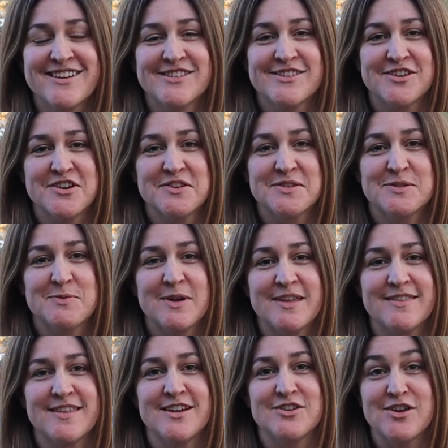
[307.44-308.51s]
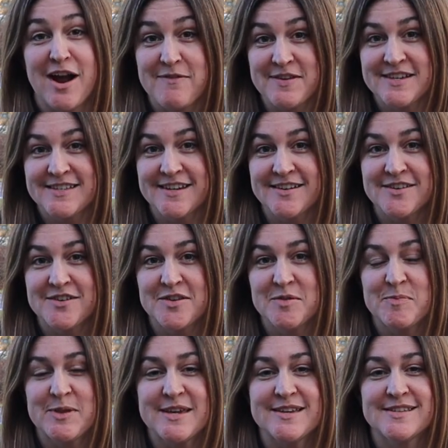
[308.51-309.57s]
concerns with a traffic signal,
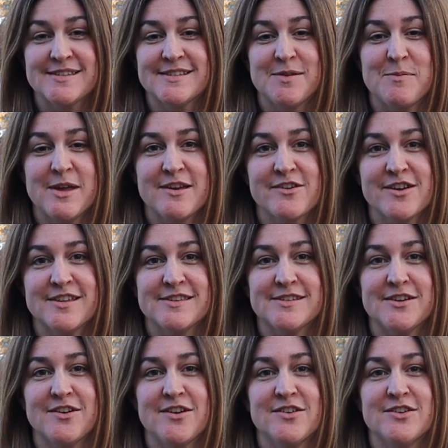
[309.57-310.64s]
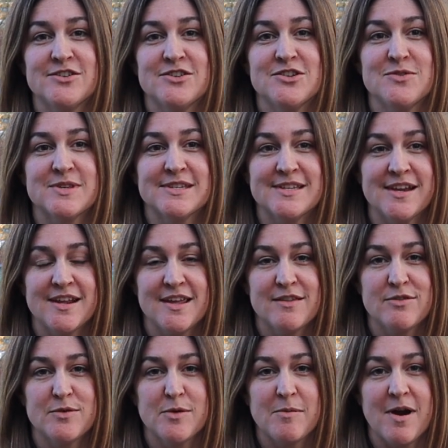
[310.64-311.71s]
please submit your concern to the city
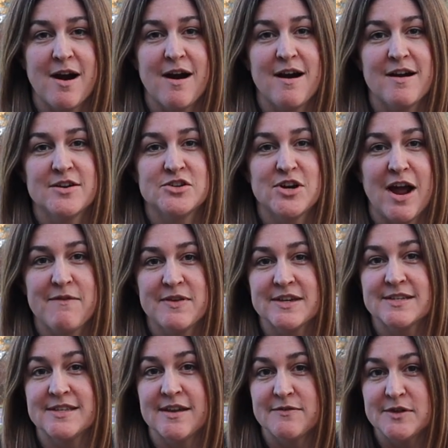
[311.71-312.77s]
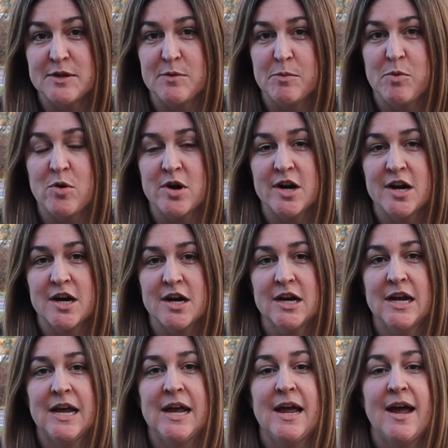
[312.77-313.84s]
through our traffic safety reporter,
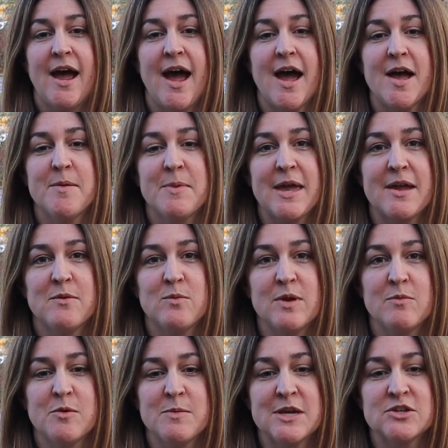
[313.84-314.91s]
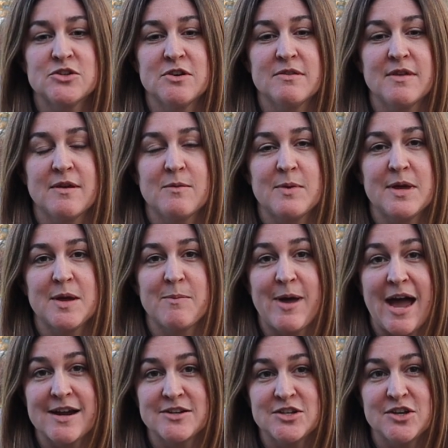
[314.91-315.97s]
and we will make sure that we get
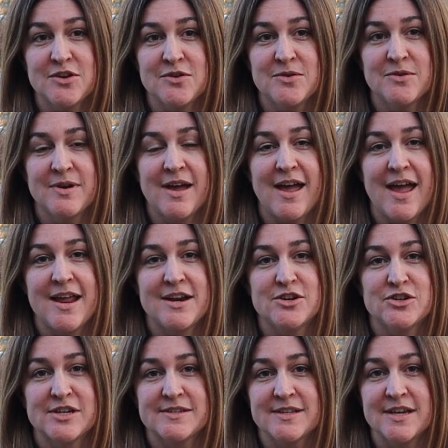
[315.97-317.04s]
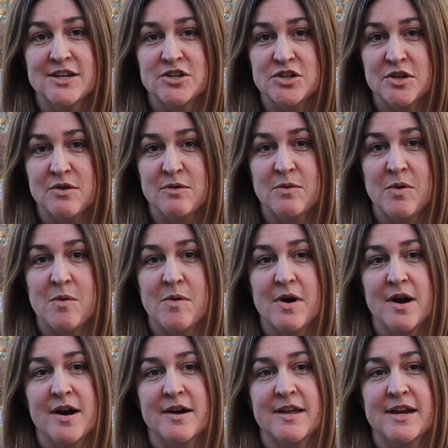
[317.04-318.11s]
back to you and address the issue
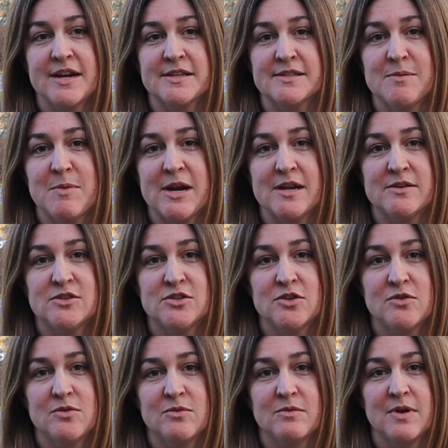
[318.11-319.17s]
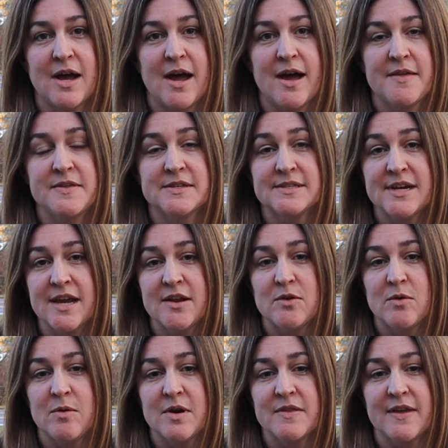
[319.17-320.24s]
or get it submitted to the state
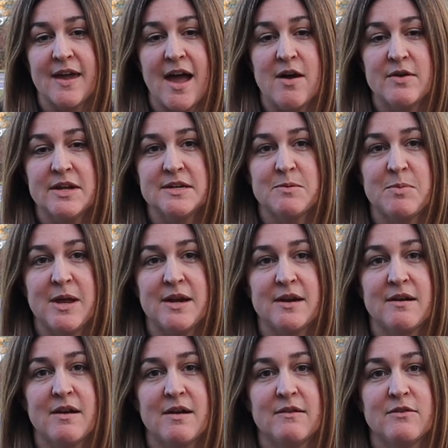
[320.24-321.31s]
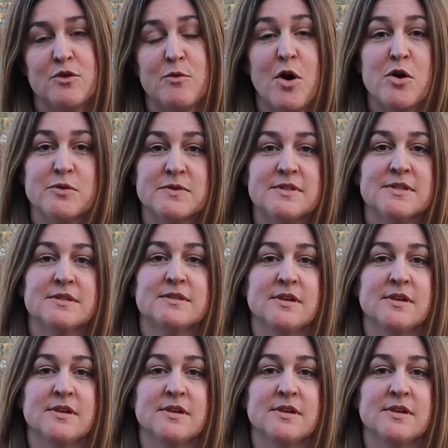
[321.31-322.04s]
or the county, depending on who owns the